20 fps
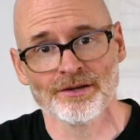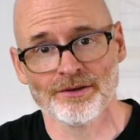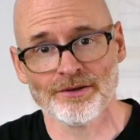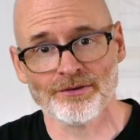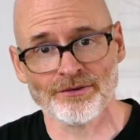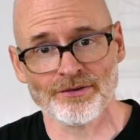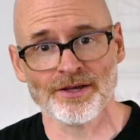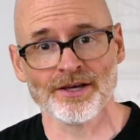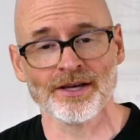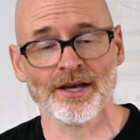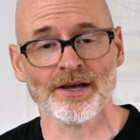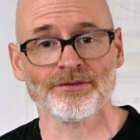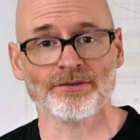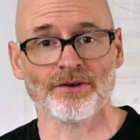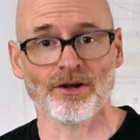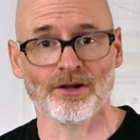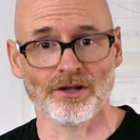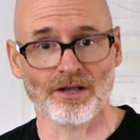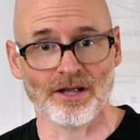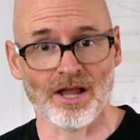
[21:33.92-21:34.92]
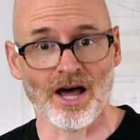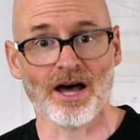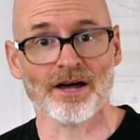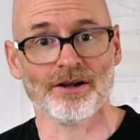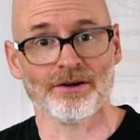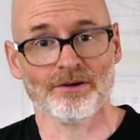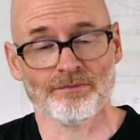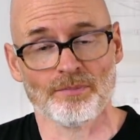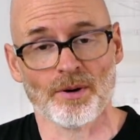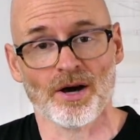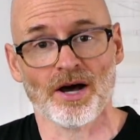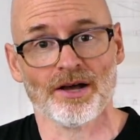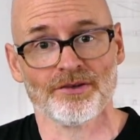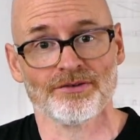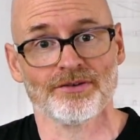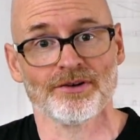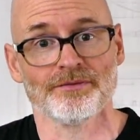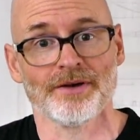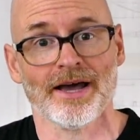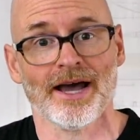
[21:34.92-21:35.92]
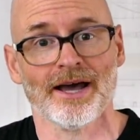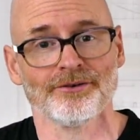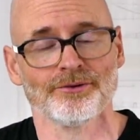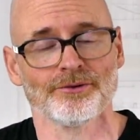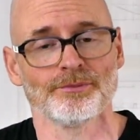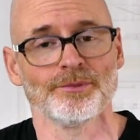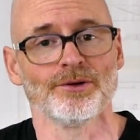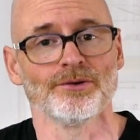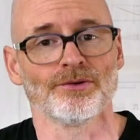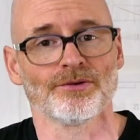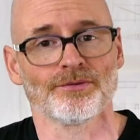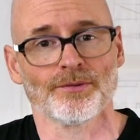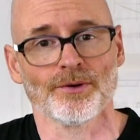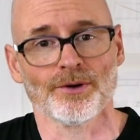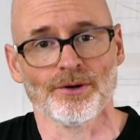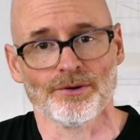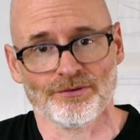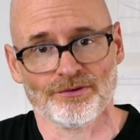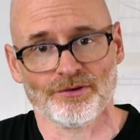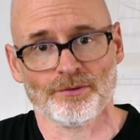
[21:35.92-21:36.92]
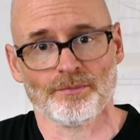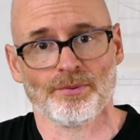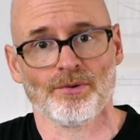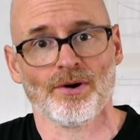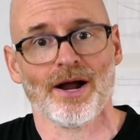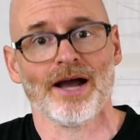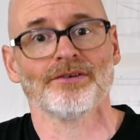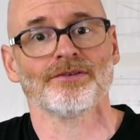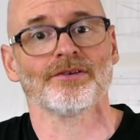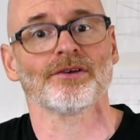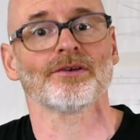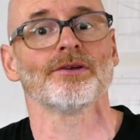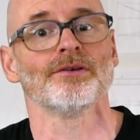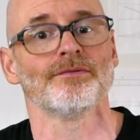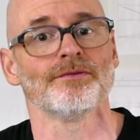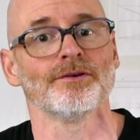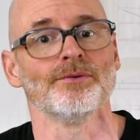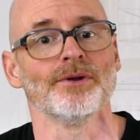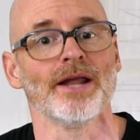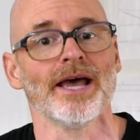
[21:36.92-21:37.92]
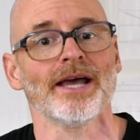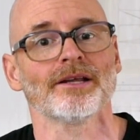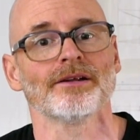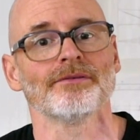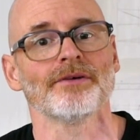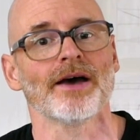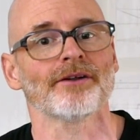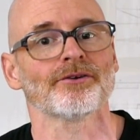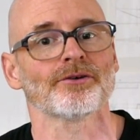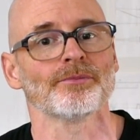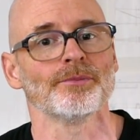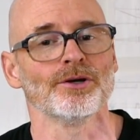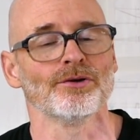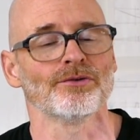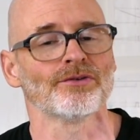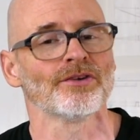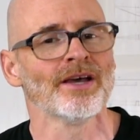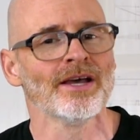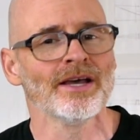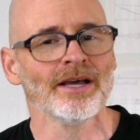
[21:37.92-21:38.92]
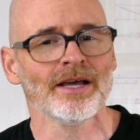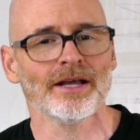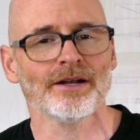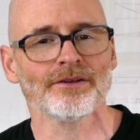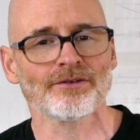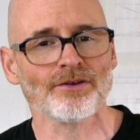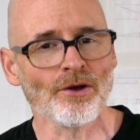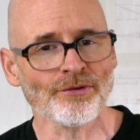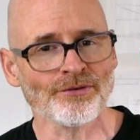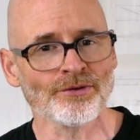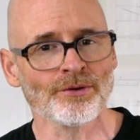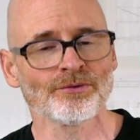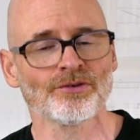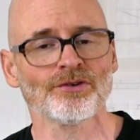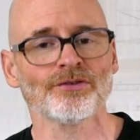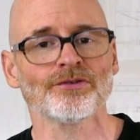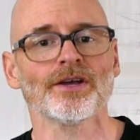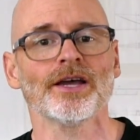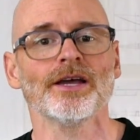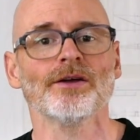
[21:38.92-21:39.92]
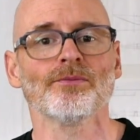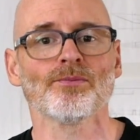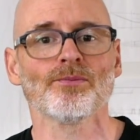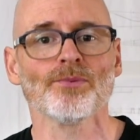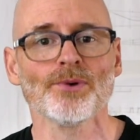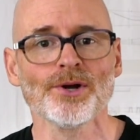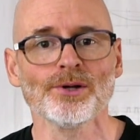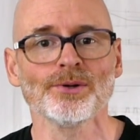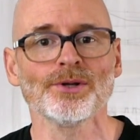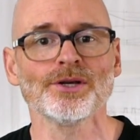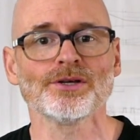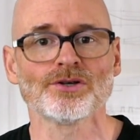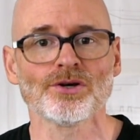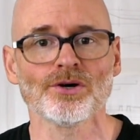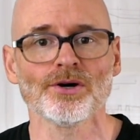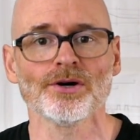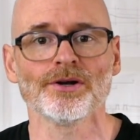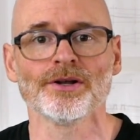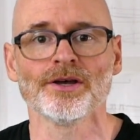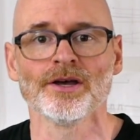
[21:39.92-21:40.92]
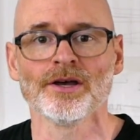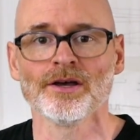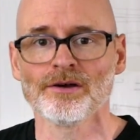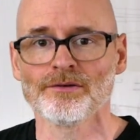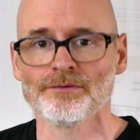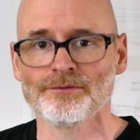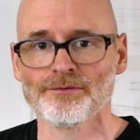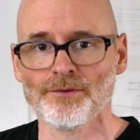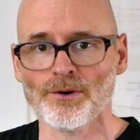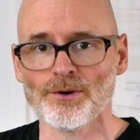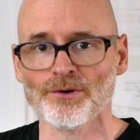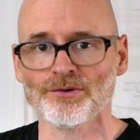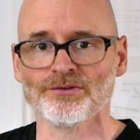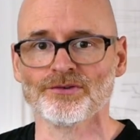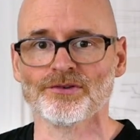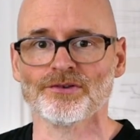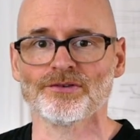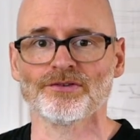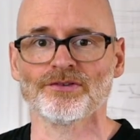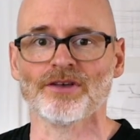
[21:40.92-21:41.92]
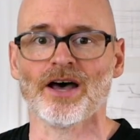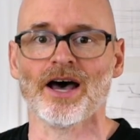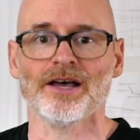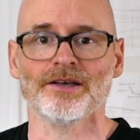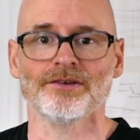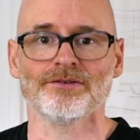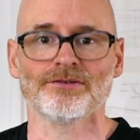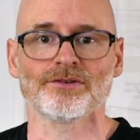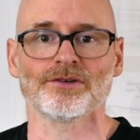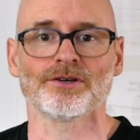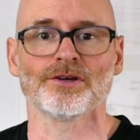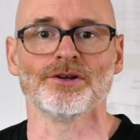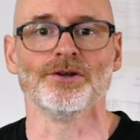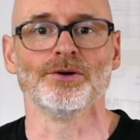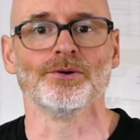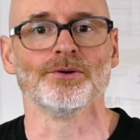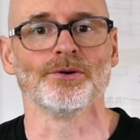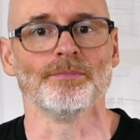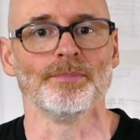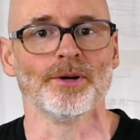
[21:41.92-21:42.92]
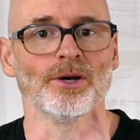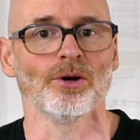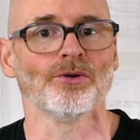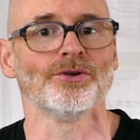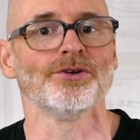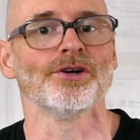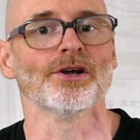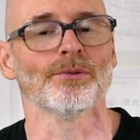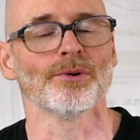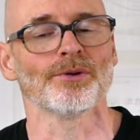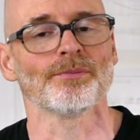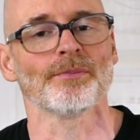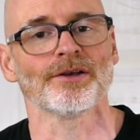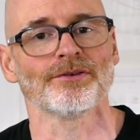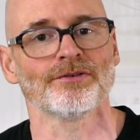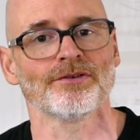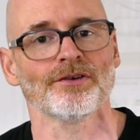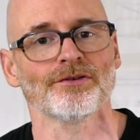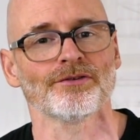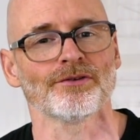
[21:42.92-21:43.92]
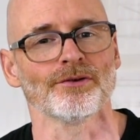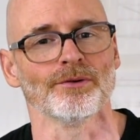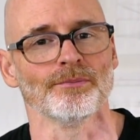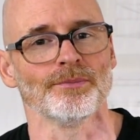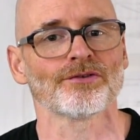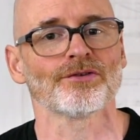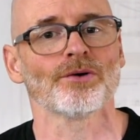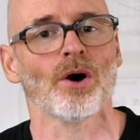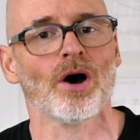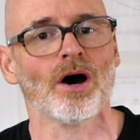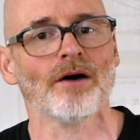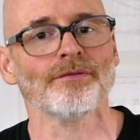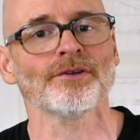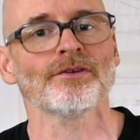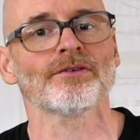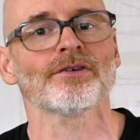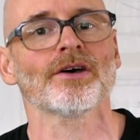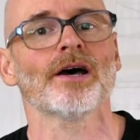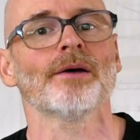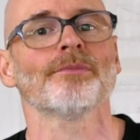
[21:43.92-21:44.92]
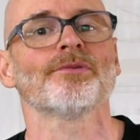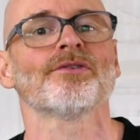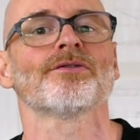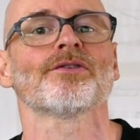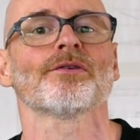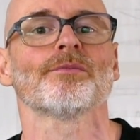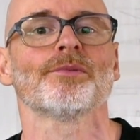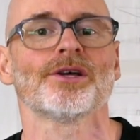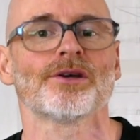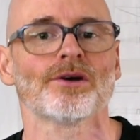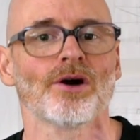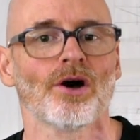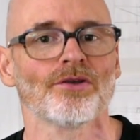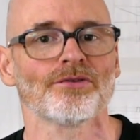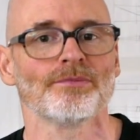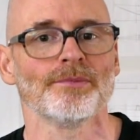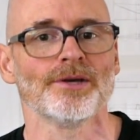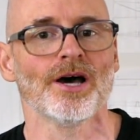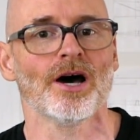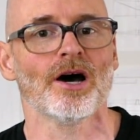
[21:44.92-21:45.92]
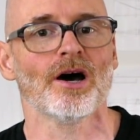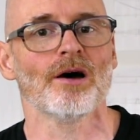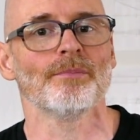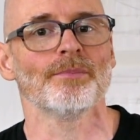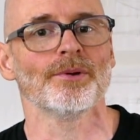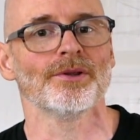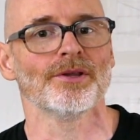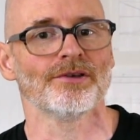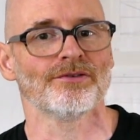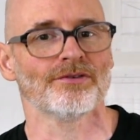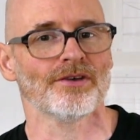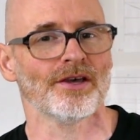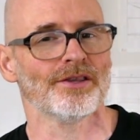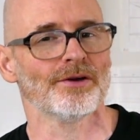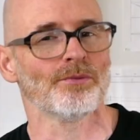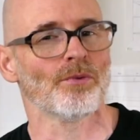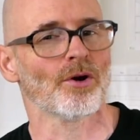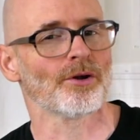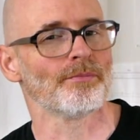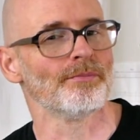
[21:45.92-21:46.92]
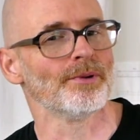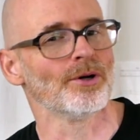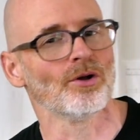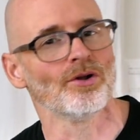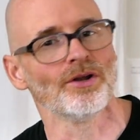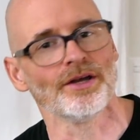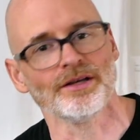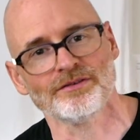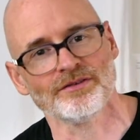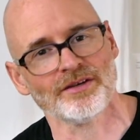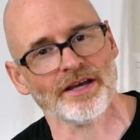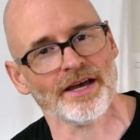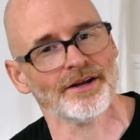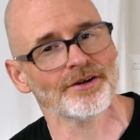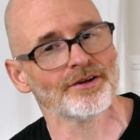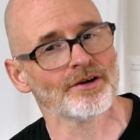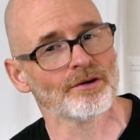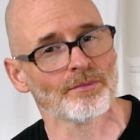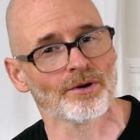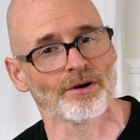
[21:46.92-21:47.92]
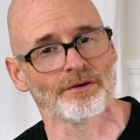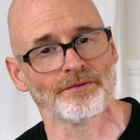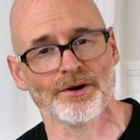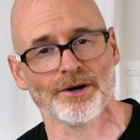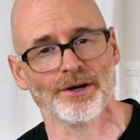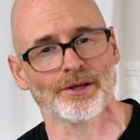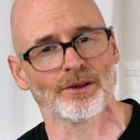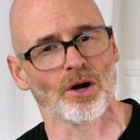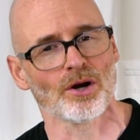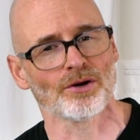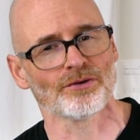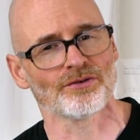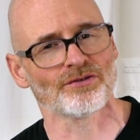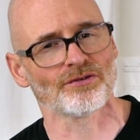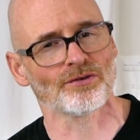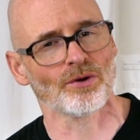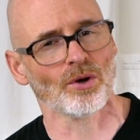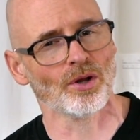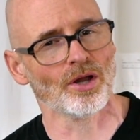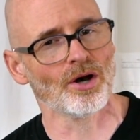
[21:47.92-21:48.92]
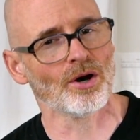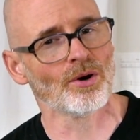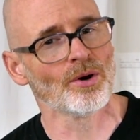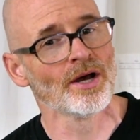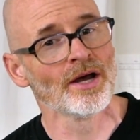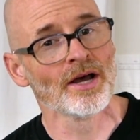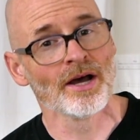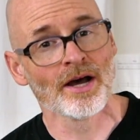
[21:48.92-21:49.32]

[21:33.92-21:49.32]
This thing has a lot of positive attributes for surprisingly few negative attributes, and it's also just a really good first sized canoe to build here with my system. So oftentimes if somebody calls me up and they say they want to build a tandem or a very large solo,